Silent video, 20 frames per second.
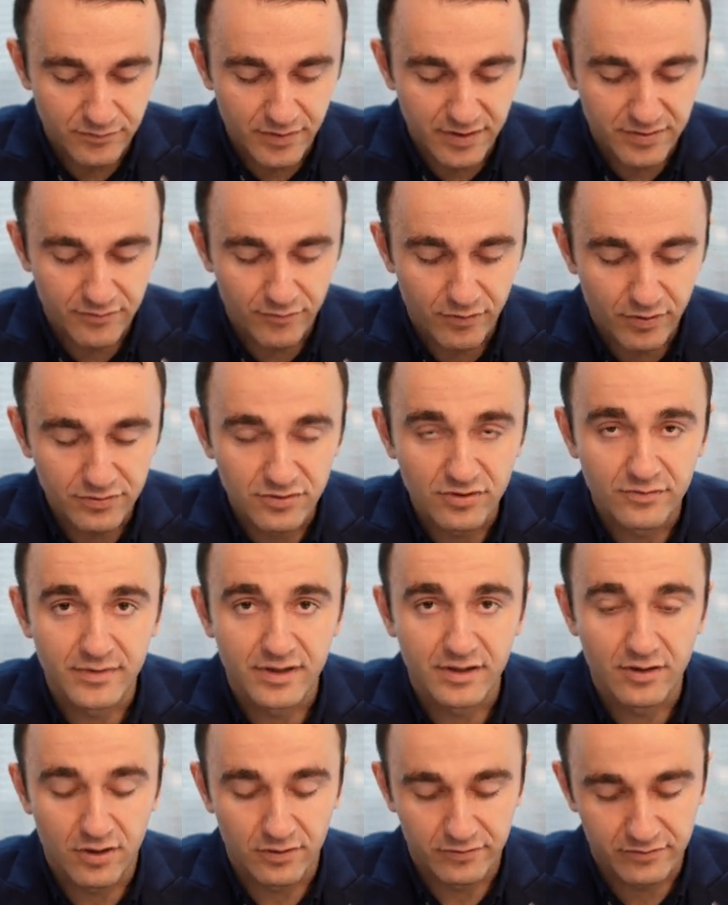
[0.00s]
with
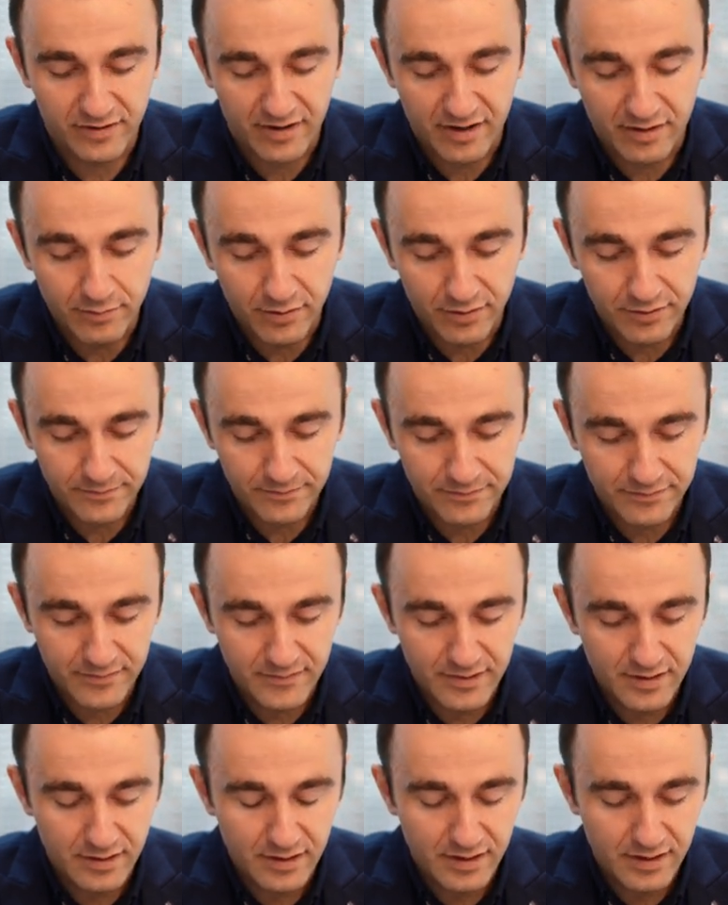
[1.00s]
rhodium on carbon,
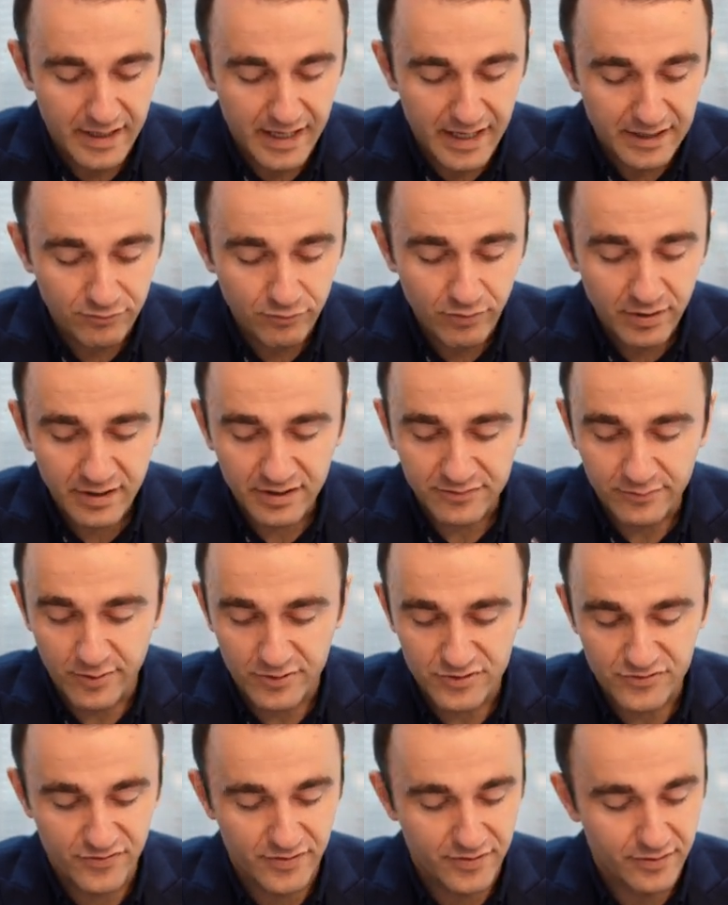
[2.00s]
at 1
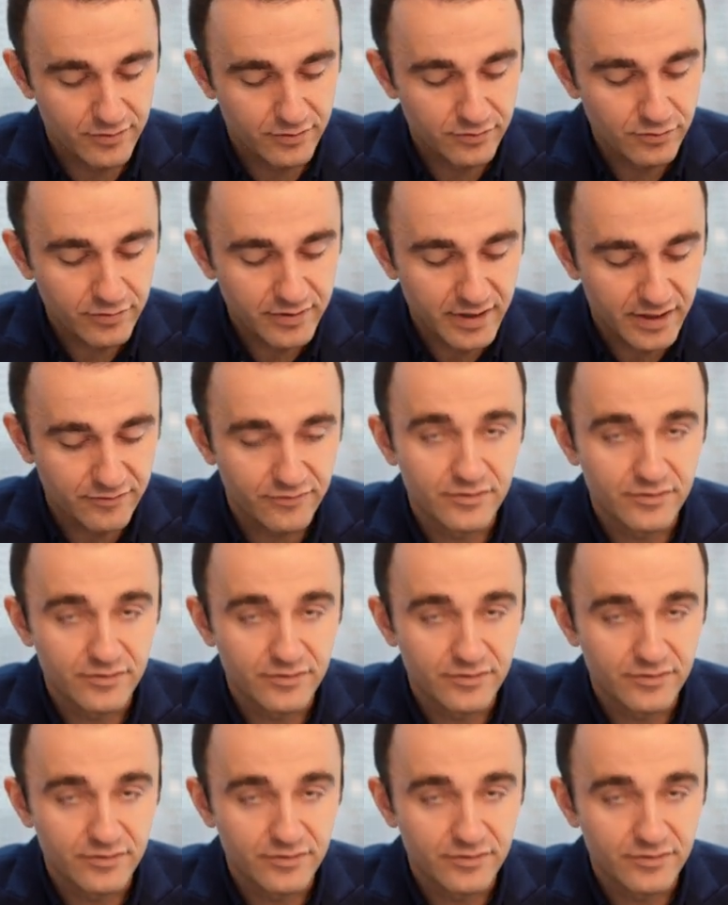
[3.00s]
atmosphere you can